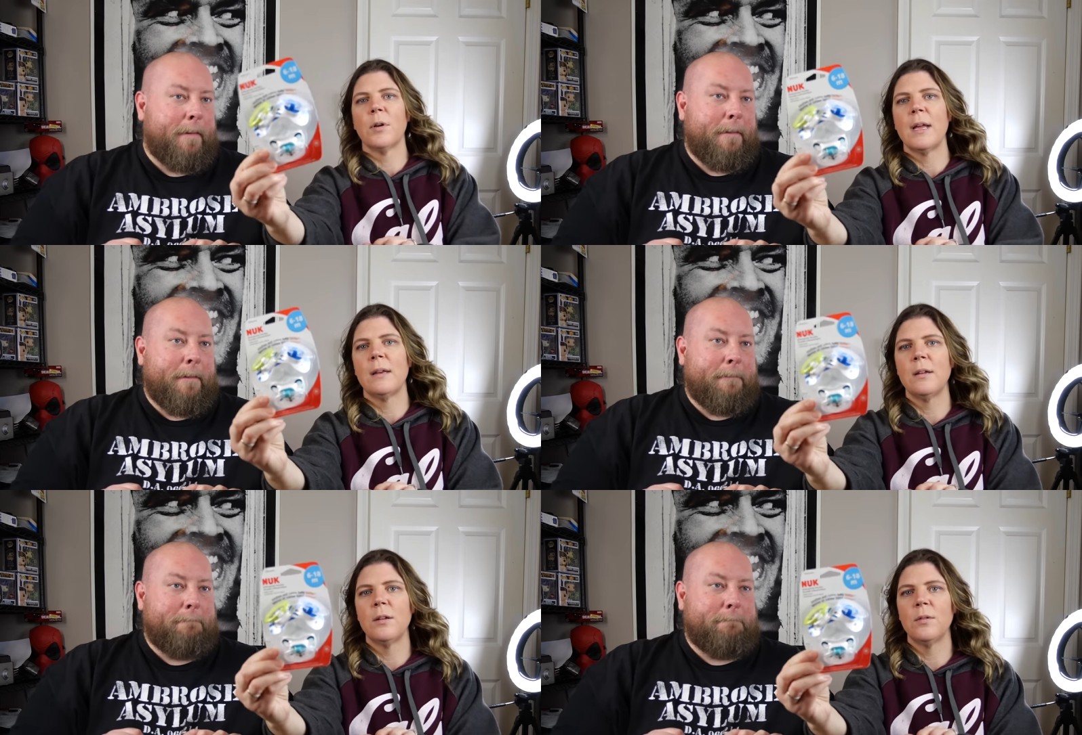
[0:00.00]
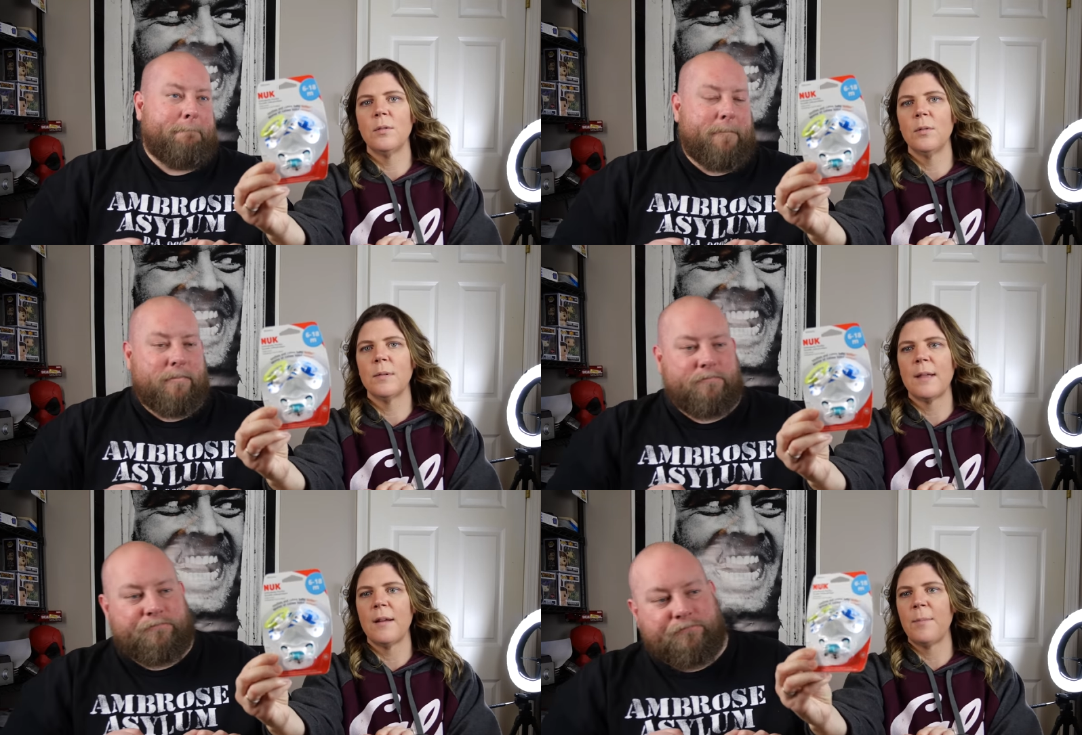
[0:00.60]
Speaker 1: brand new
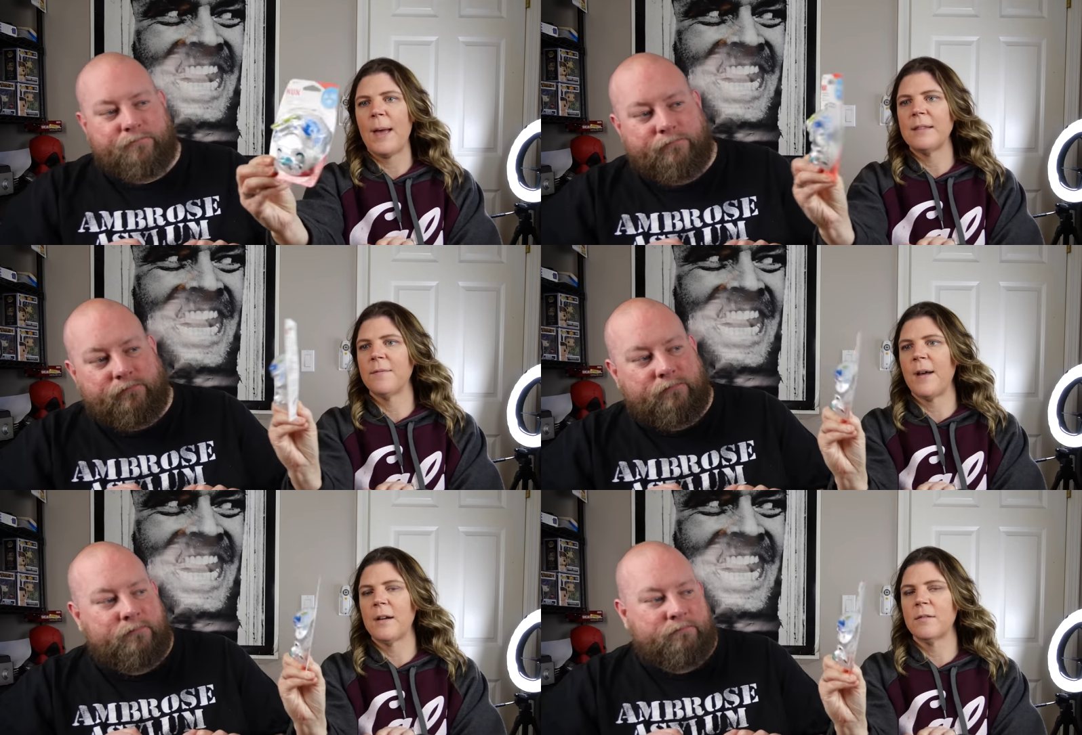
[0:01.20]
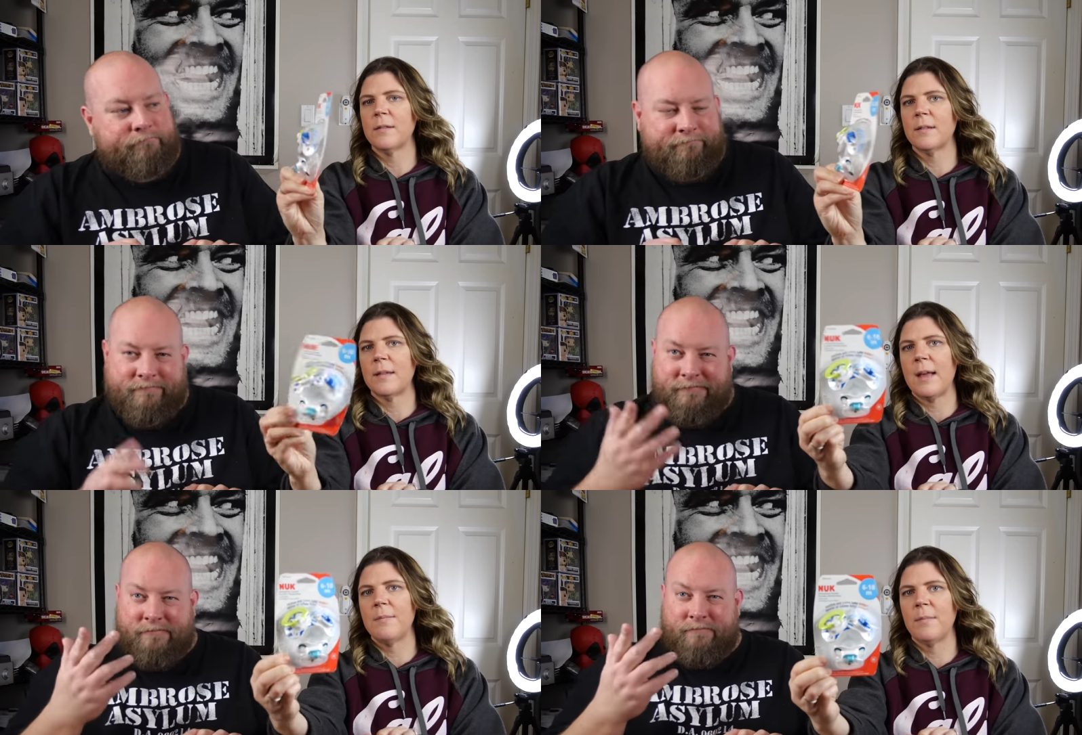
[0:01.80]
set of pacifiers.
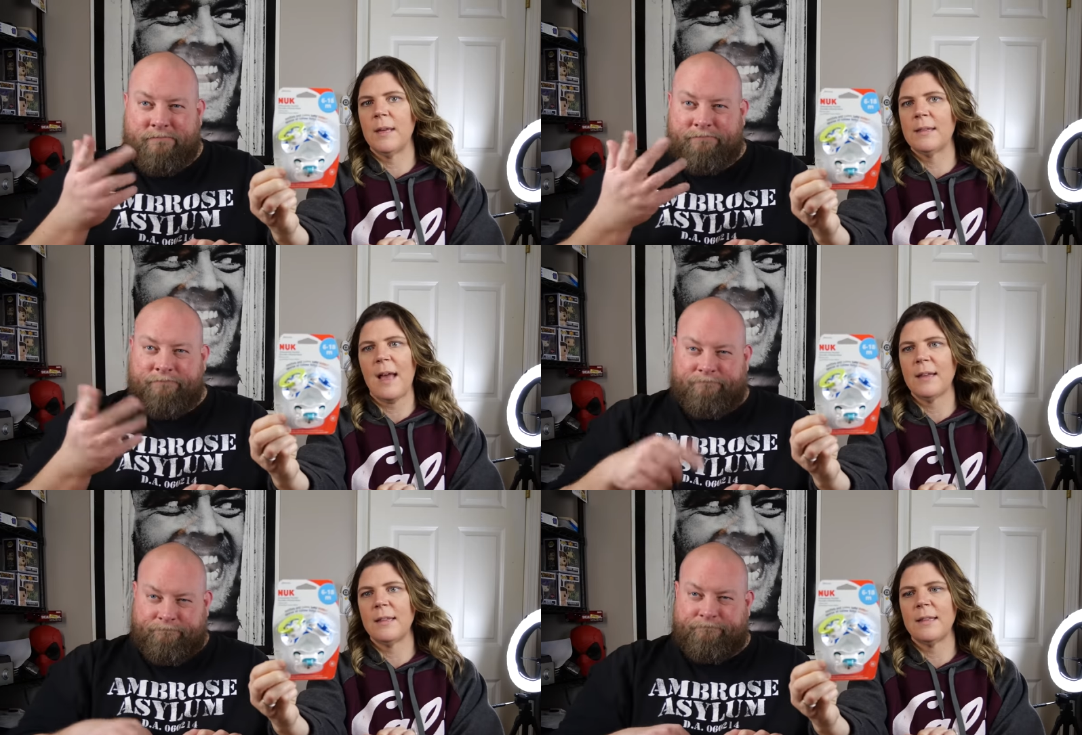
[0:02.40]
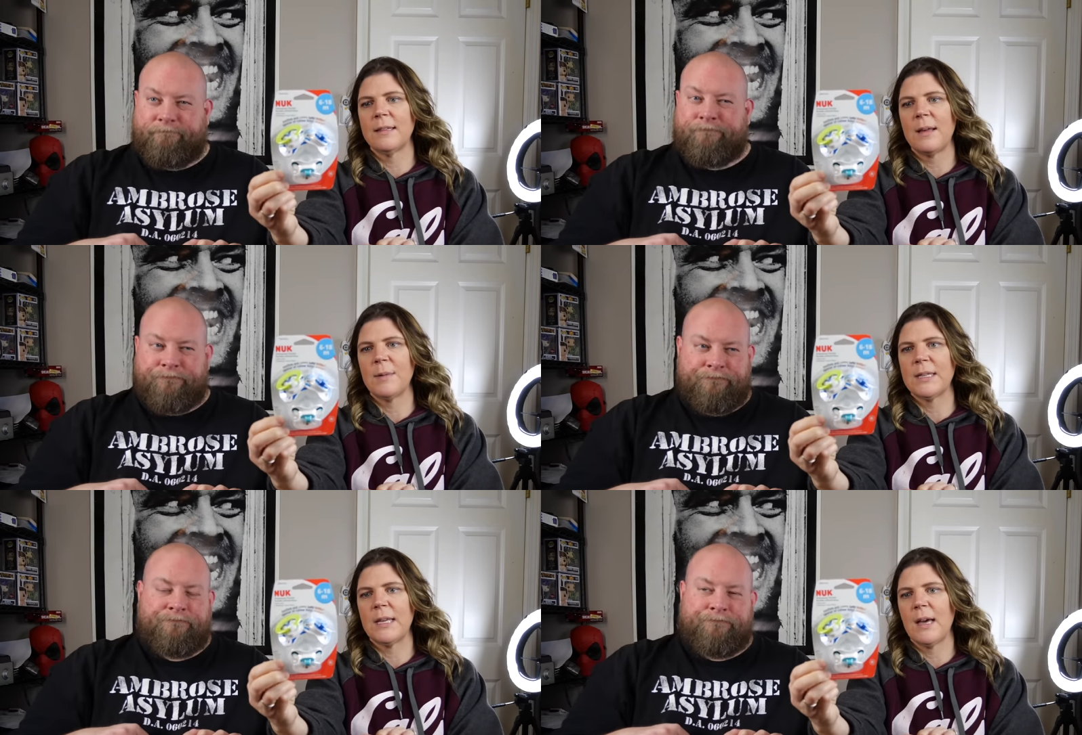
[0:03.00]
Same, exactly the same
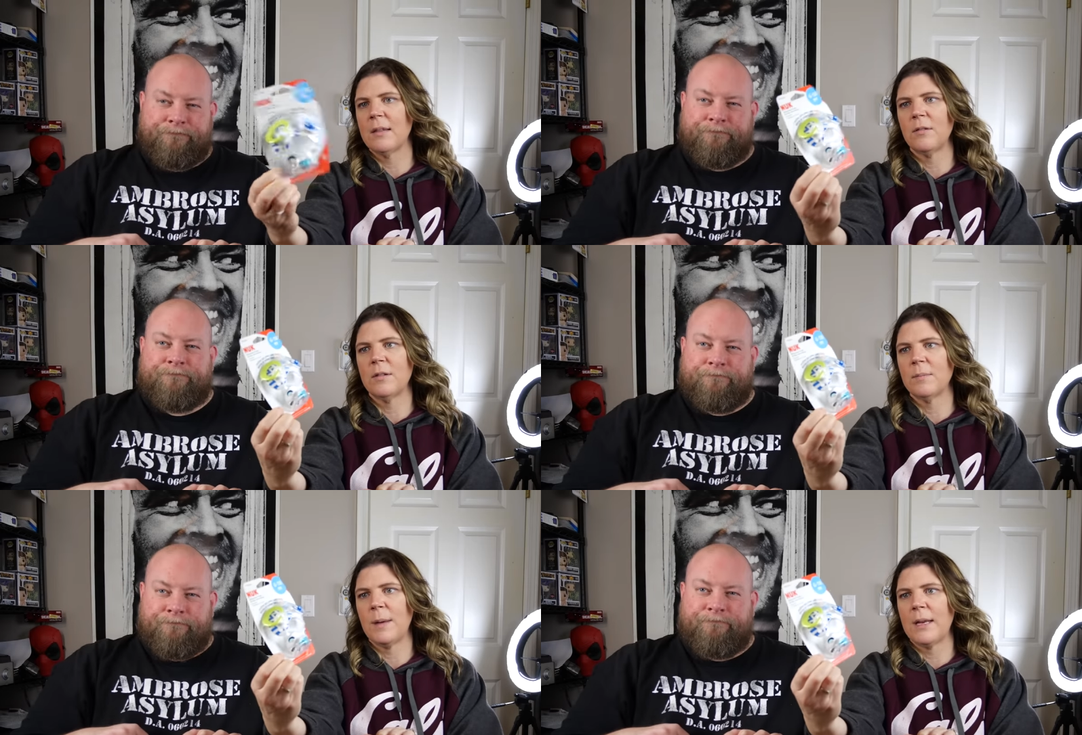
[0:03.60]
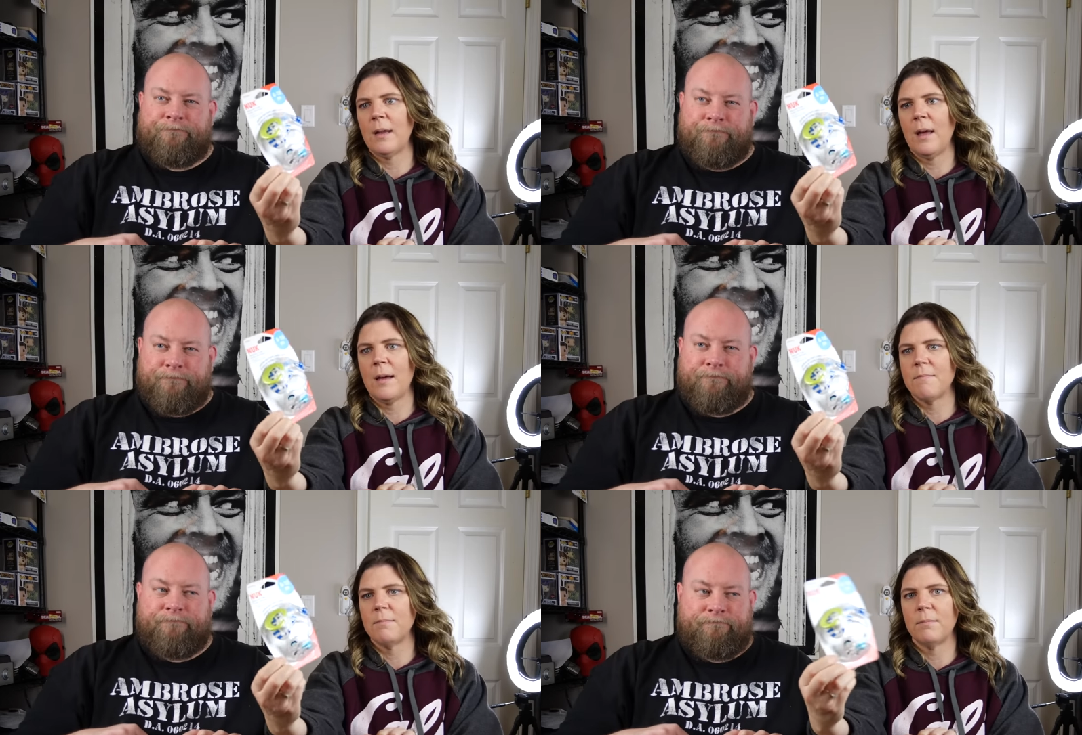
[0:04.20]
as the others, but
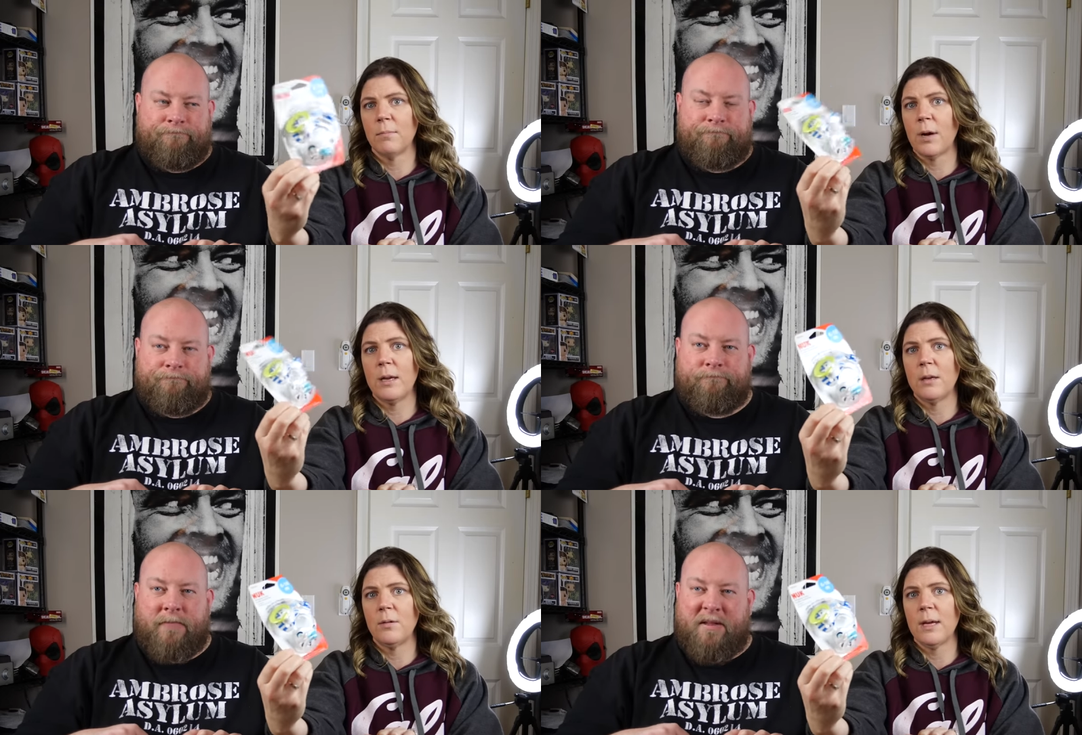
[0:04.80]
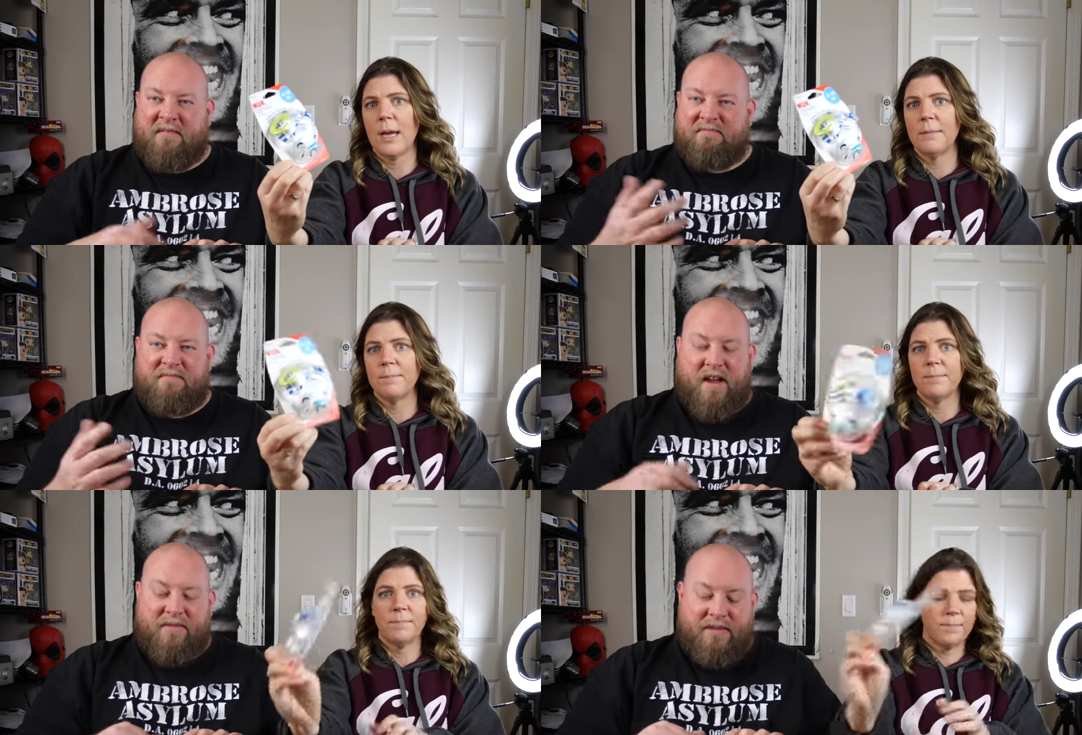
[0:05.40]
um, brand new again.
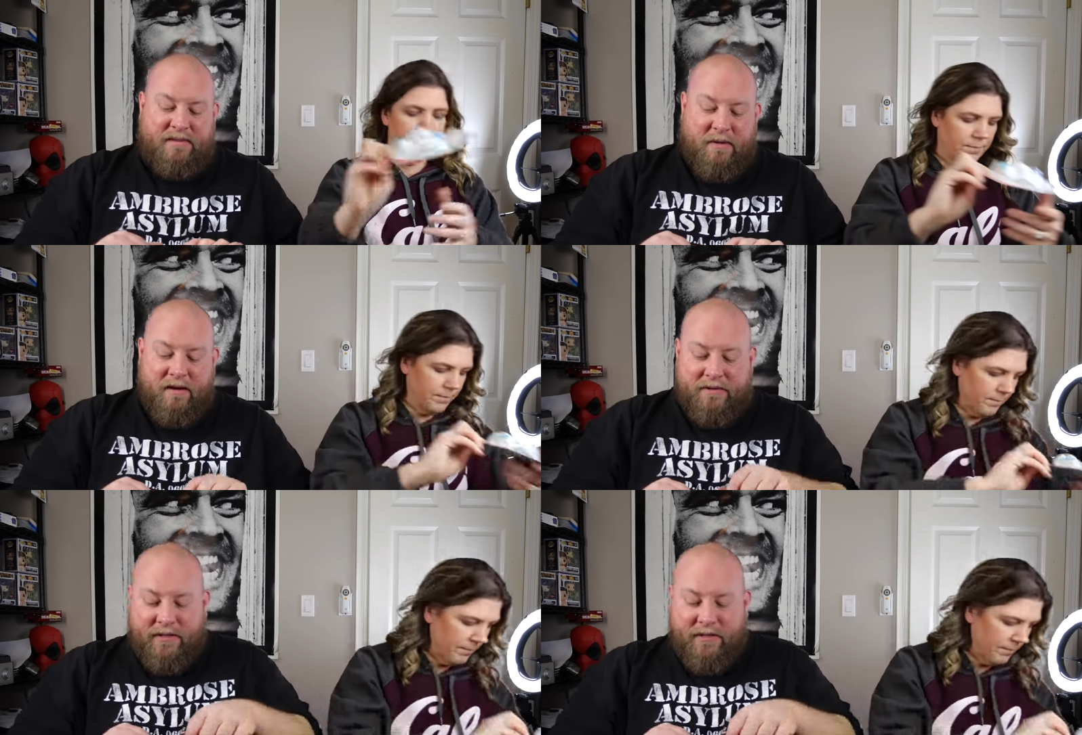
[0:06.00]
Speaker 2: Five, six bucks